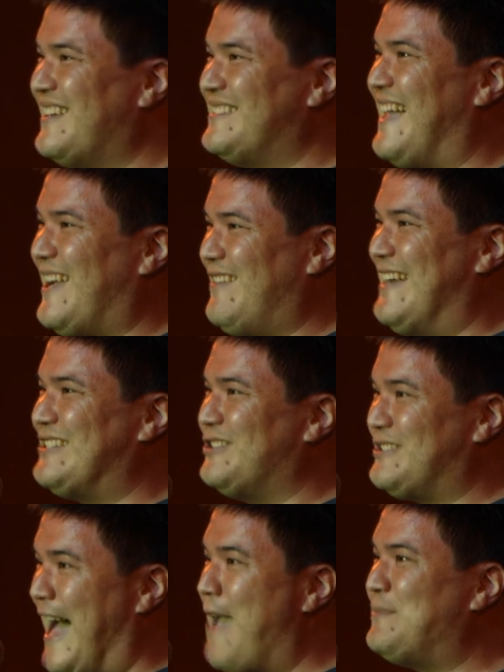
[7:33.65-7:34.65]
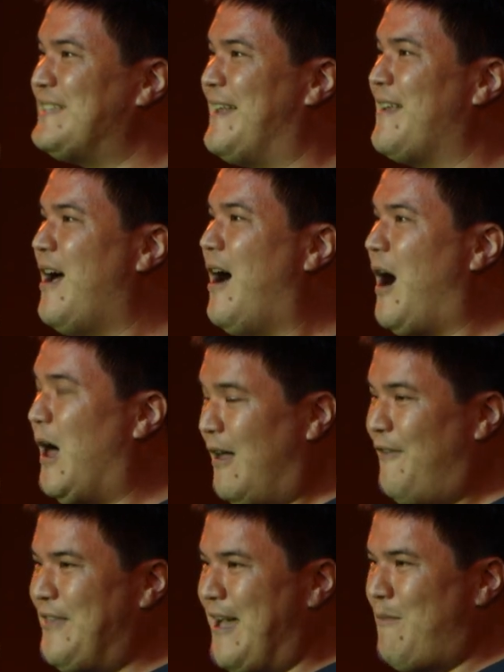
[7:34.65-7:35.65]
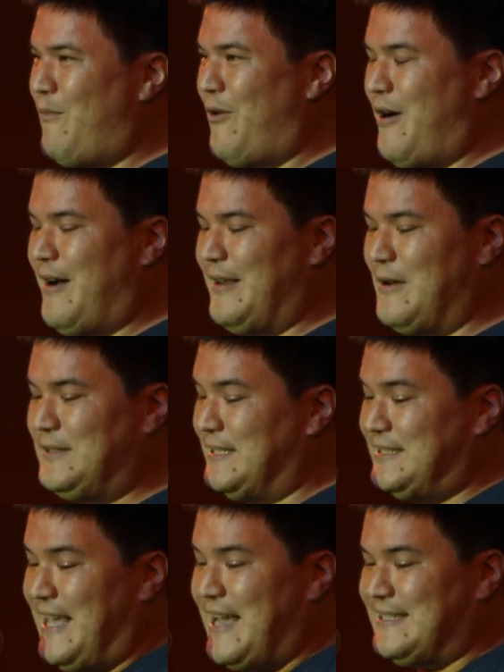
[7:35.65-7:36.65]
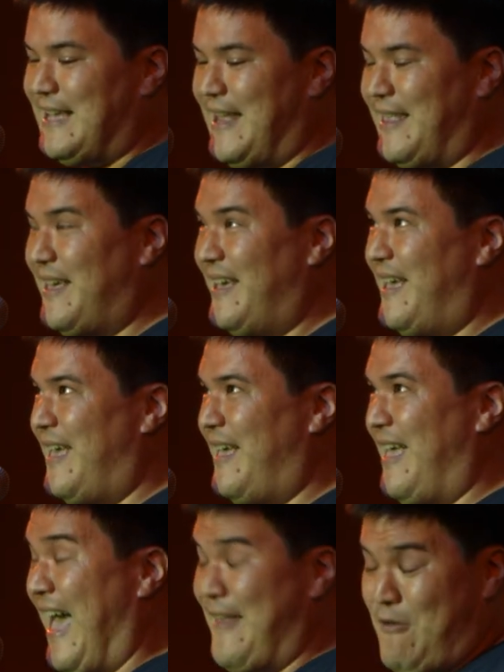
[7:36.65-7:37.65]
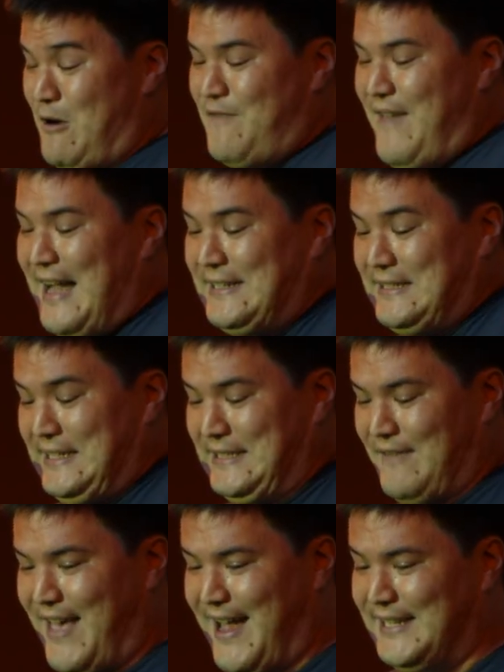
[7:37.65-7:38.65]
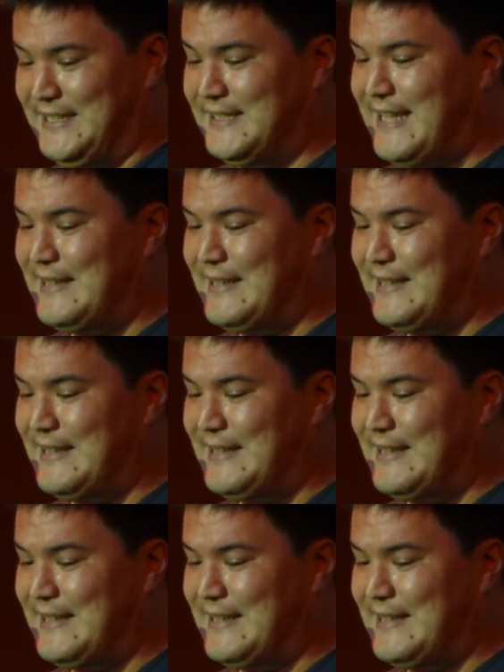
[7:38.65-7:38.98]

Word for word: psychological types, and all of them were, you know, distinct and had their own advantages and disadvantages.